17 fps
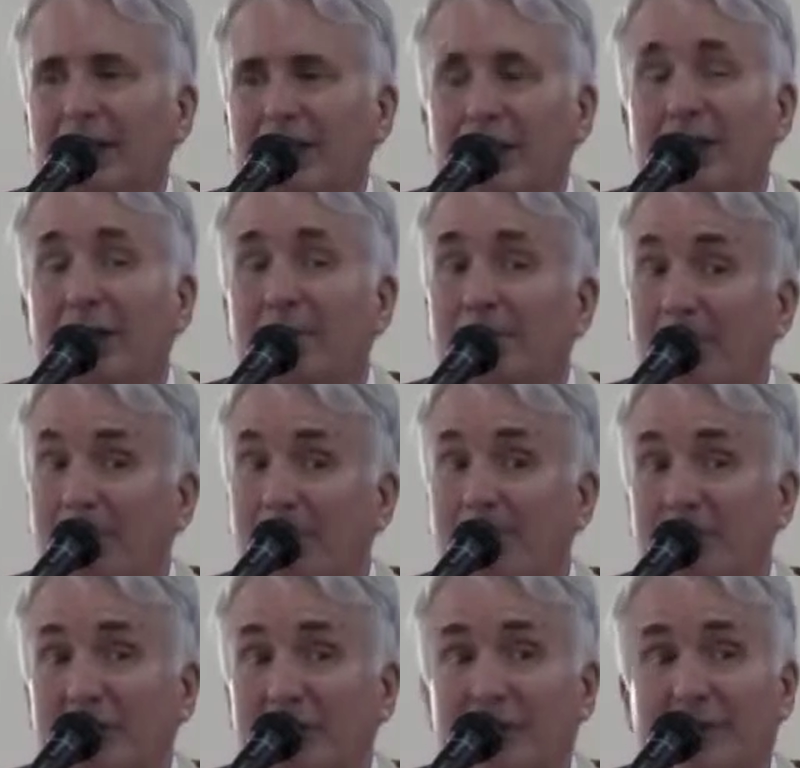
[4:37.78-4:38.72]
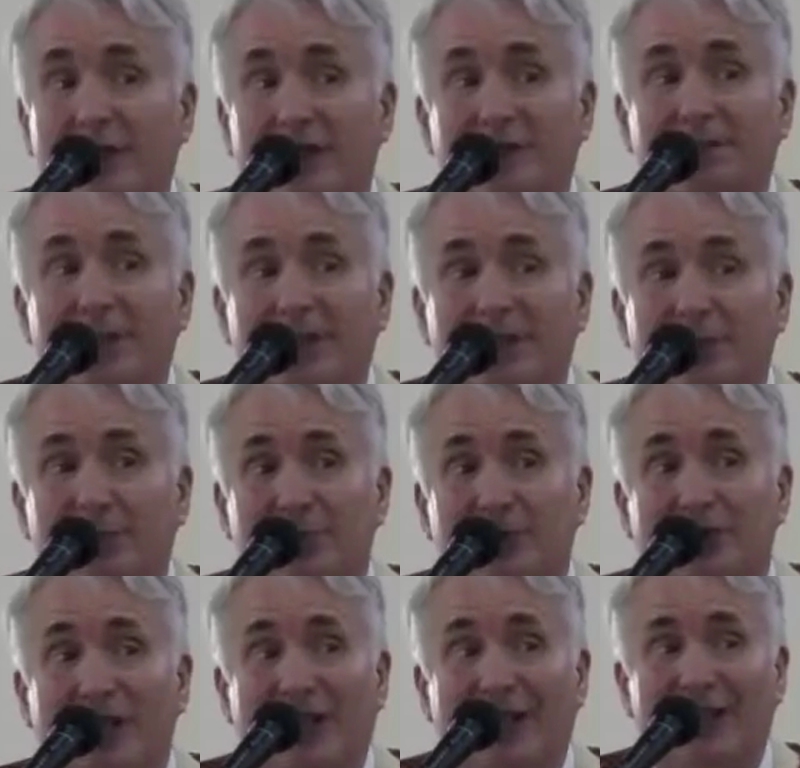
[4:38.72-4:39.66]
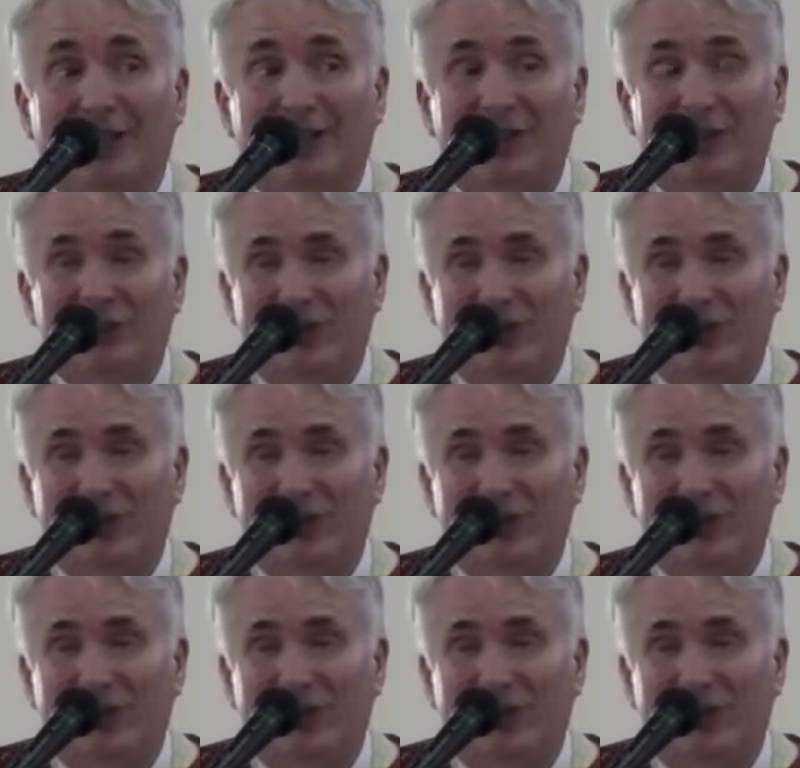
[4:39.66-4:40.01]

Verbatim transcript: then the purpose of this place will change.